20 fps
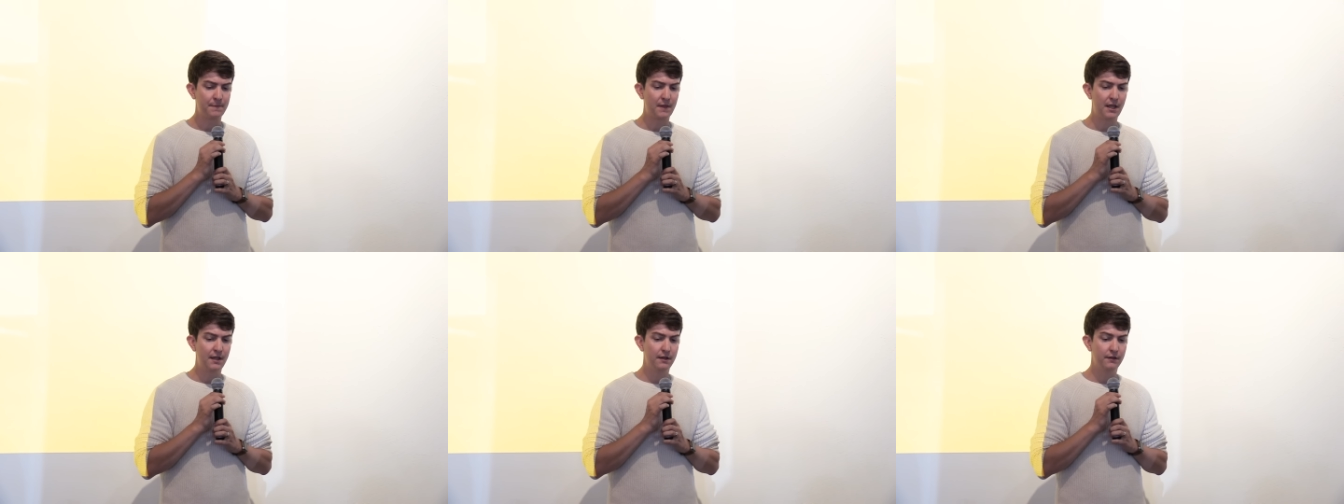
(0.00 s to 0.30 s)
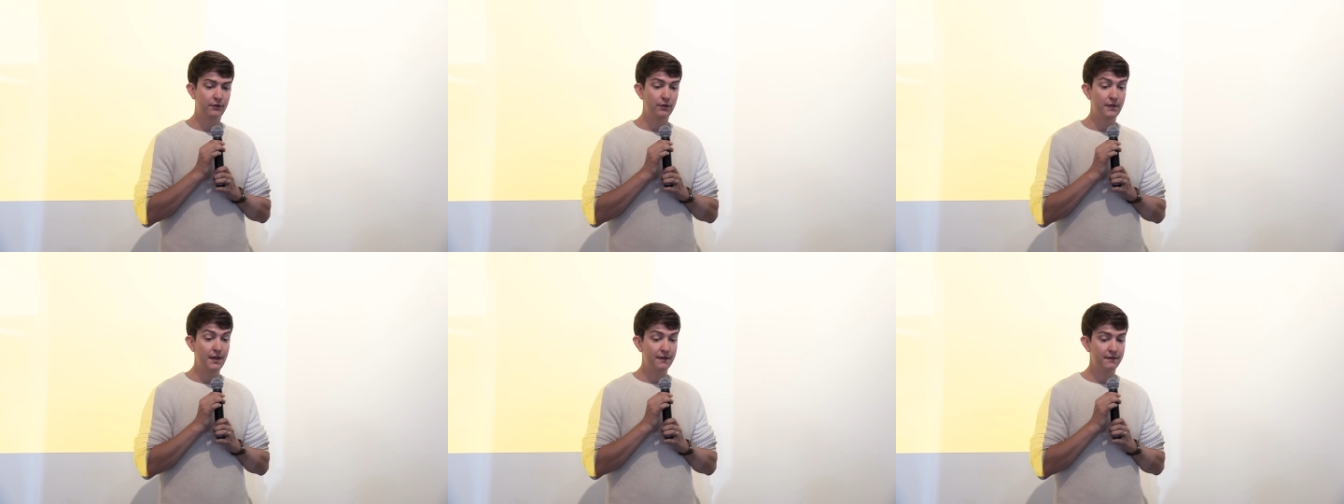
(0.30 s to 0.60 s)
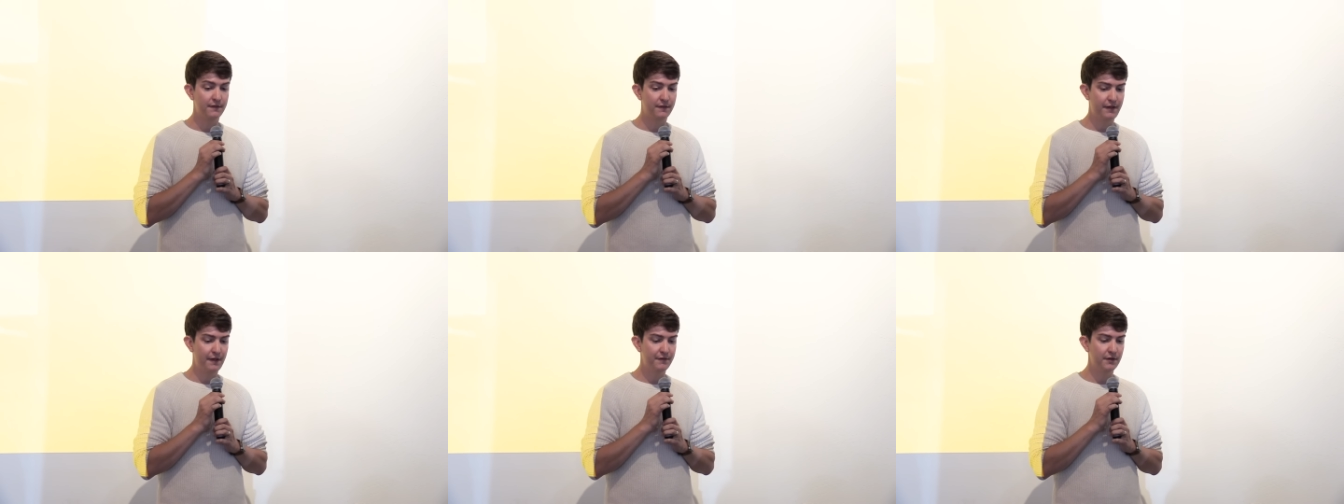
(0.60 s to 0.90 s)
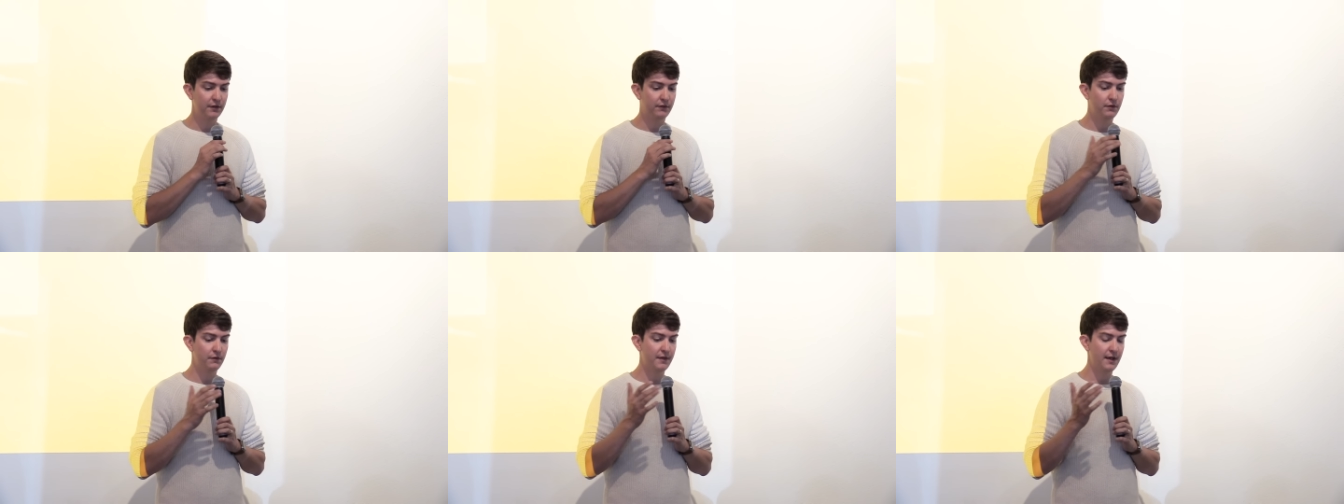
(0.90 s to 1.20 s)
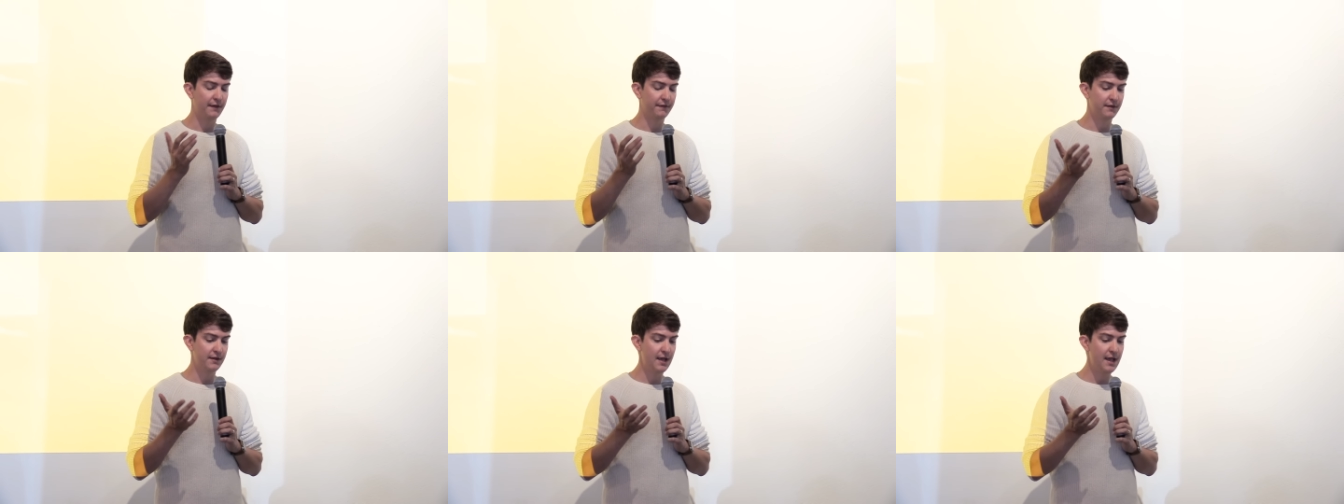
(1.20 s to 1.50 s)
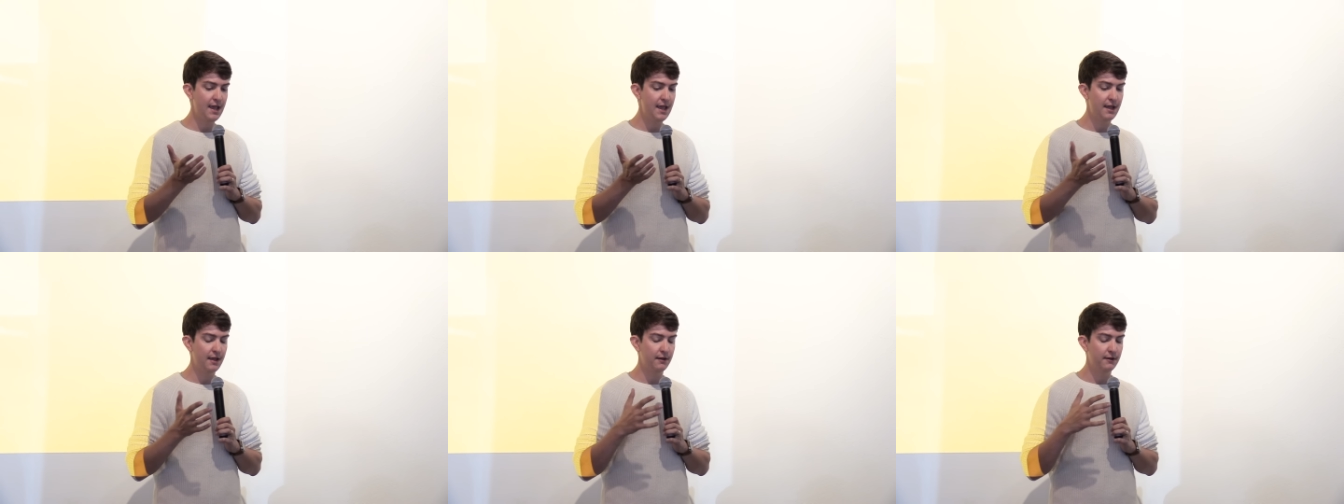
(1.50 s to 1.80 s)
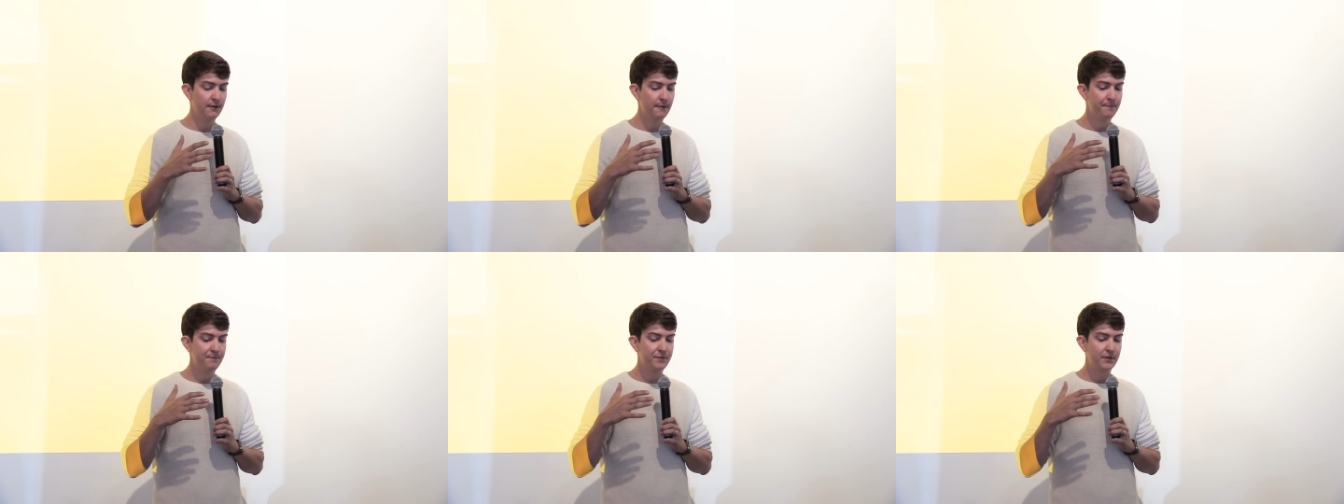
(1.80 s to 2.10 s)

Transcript: 2007 and 2008,